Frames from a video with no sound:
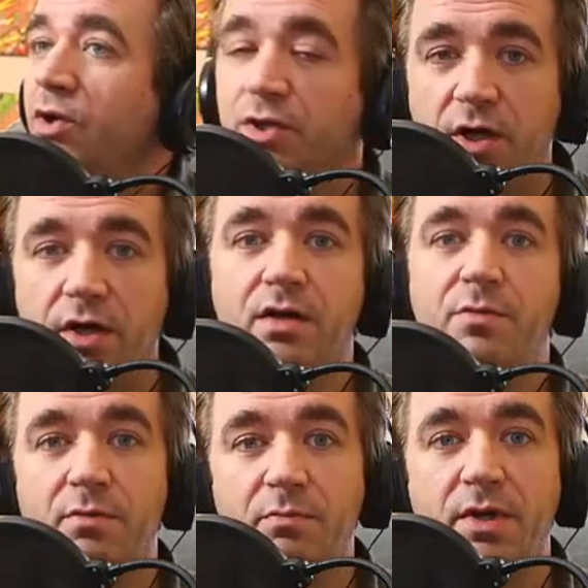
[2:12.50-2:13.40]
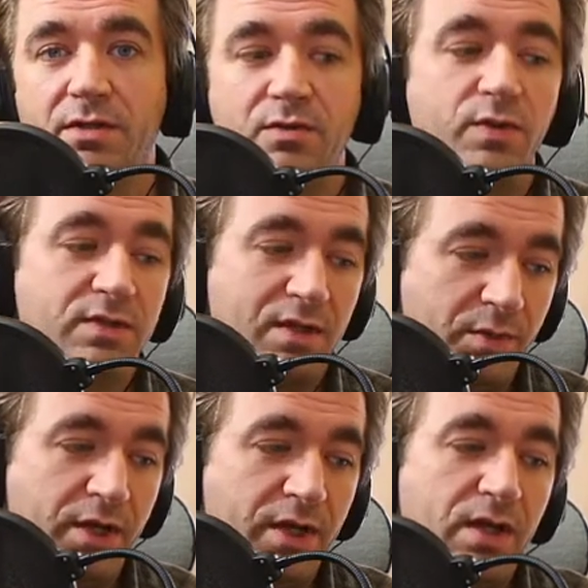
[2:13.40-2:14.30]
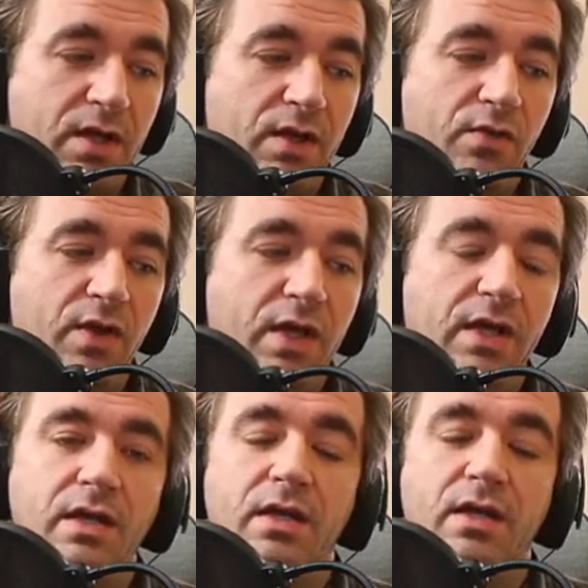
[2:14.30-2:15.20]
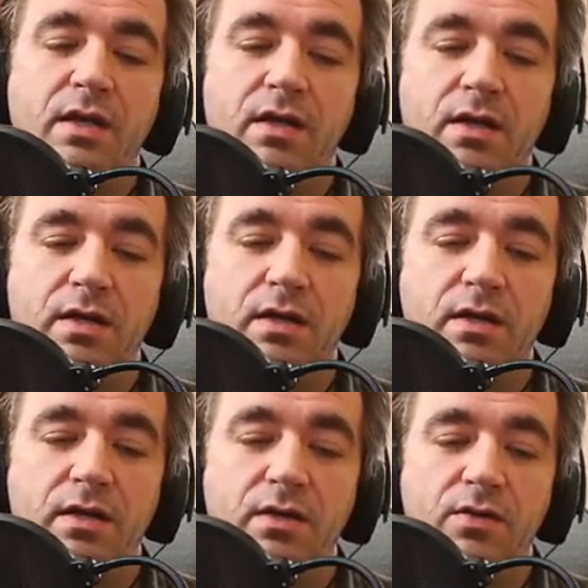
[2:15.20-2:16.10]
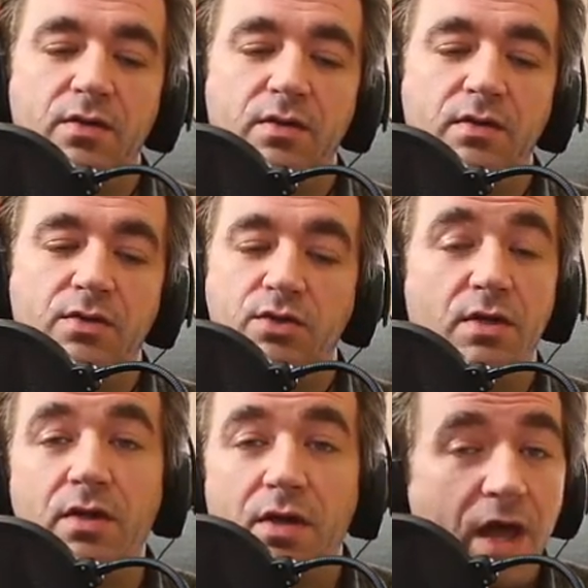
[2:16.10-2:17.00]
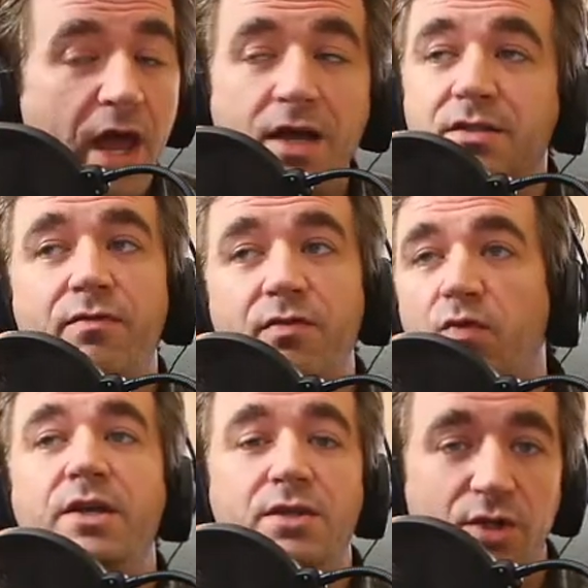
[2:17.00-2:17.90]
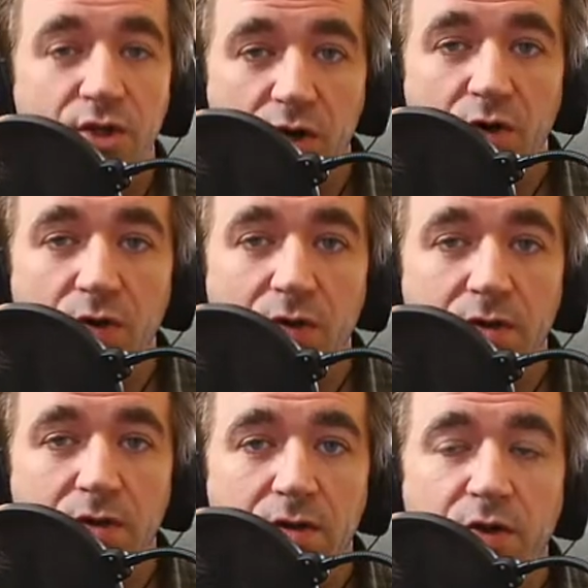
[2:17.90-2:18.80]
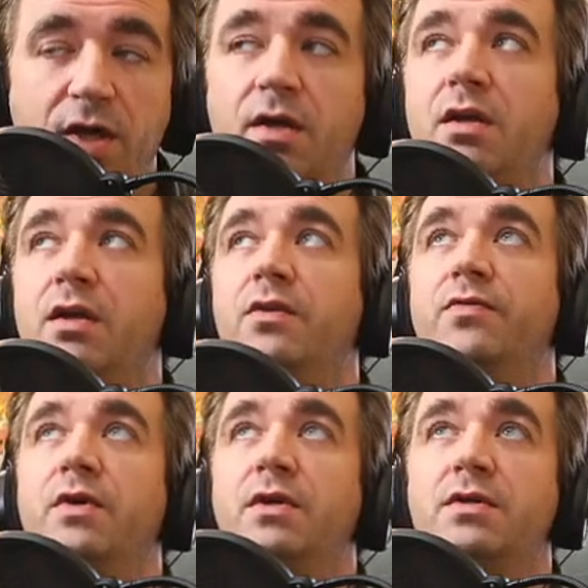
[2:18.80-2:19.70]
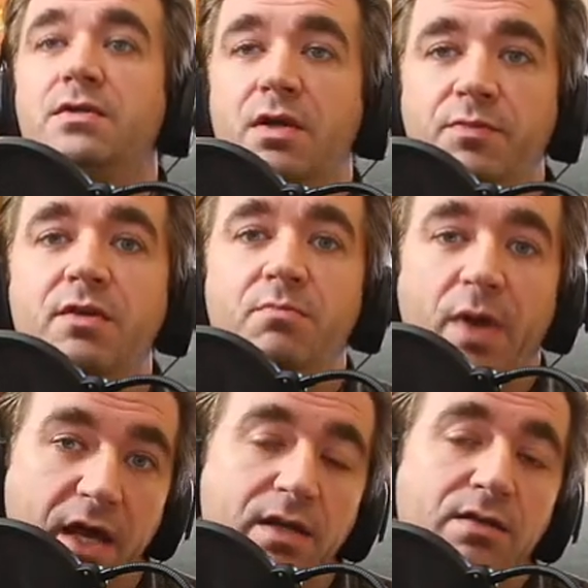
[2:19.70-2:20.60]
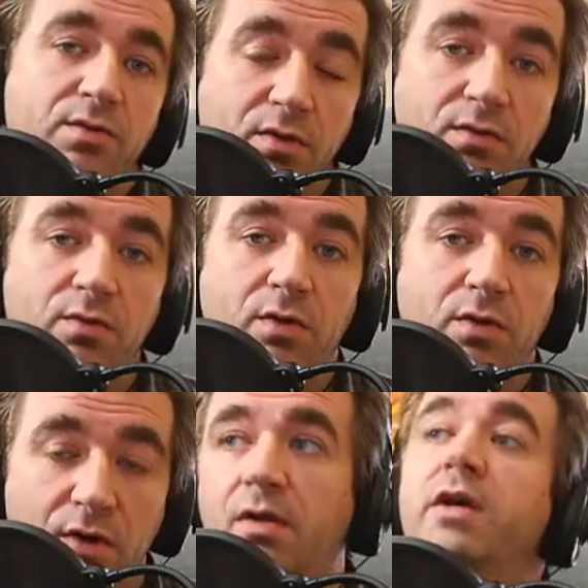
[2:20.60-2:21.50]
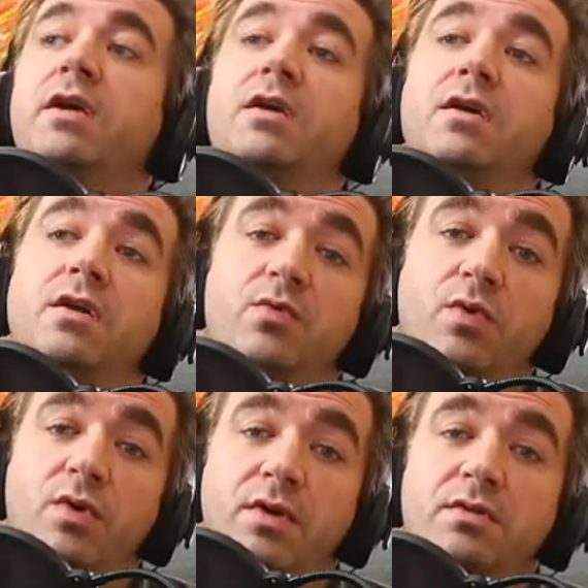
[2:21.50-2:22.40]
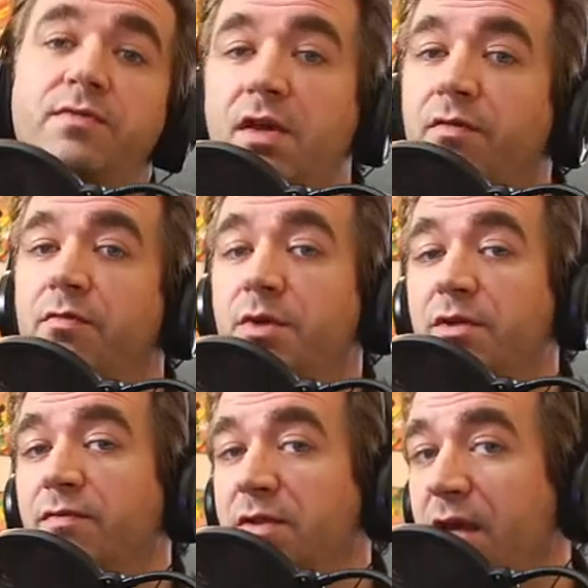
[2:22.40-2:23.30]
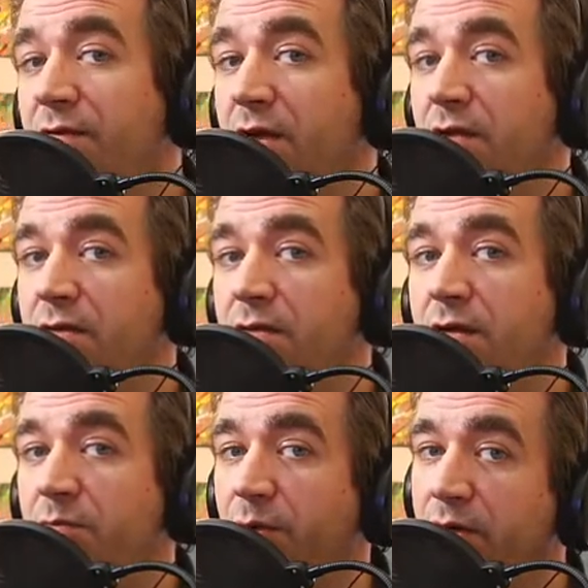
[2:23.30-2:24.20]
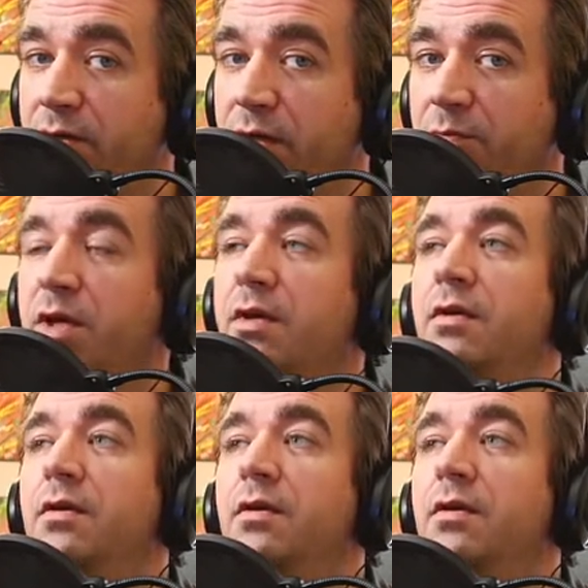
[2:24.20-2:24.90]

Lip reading: You're talking about messing with somebody that has every right to know, okay, if something bad is going to occur. Like, in other words, if they have a bunch of savings built up,